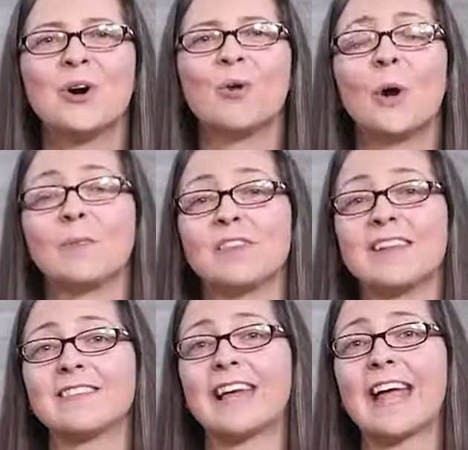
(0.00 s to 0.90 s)

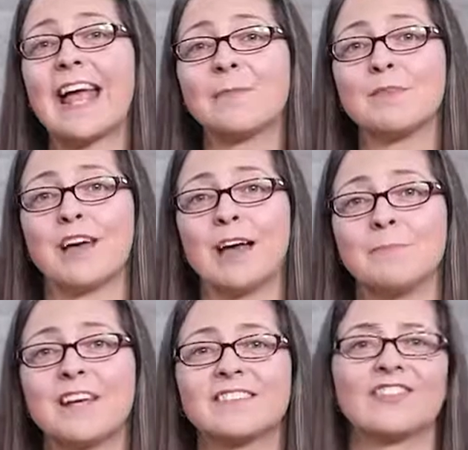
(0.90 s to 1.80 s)
Websites like Amazon
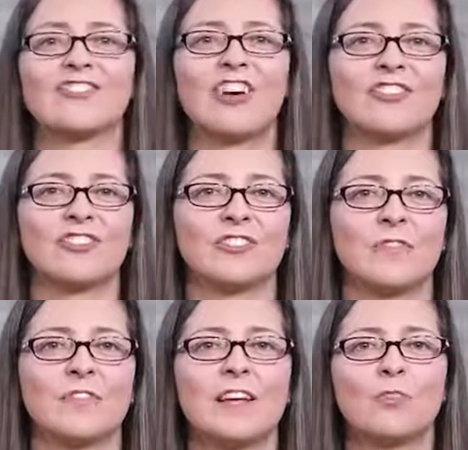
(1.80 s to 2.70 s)
make suggestions
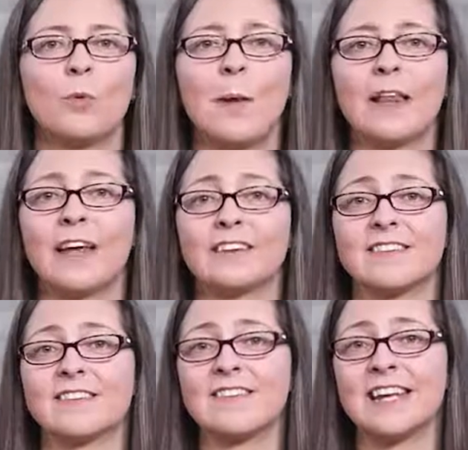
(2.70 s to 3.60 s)
of things we may like to
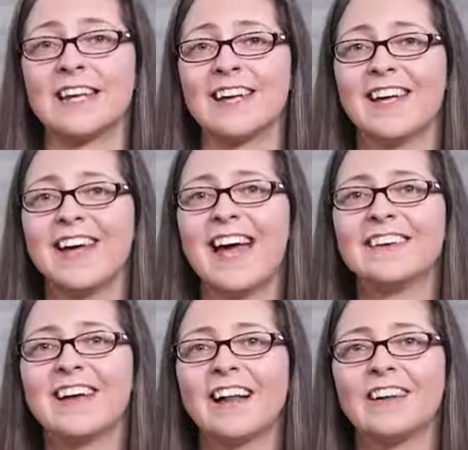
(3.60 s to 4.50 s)
see
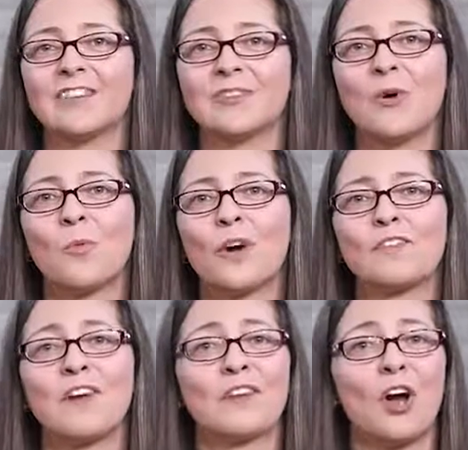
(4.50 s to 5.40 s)
and tell us when our
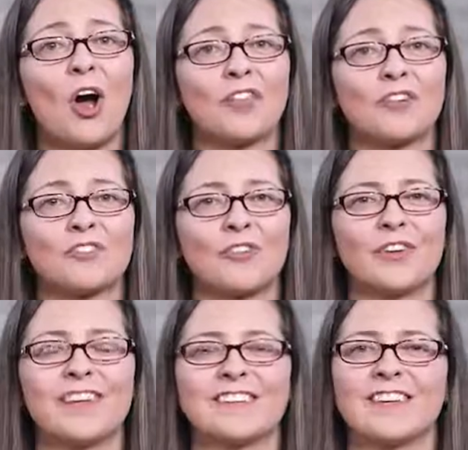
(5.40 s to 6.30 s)
favorite authors are
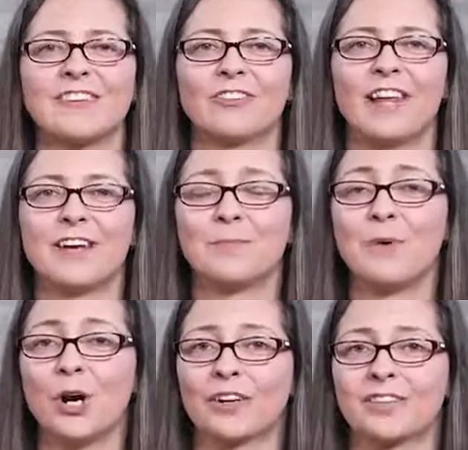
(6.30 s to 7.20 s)
releasing their latest
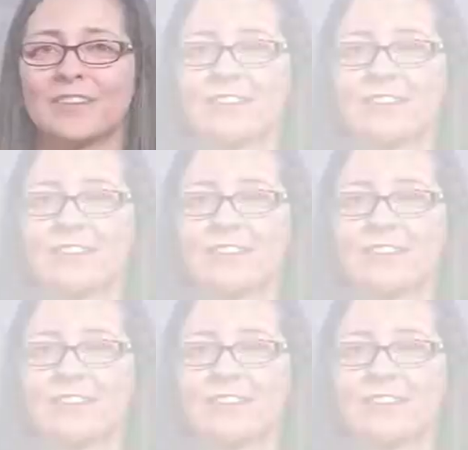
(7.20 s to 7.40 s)
books.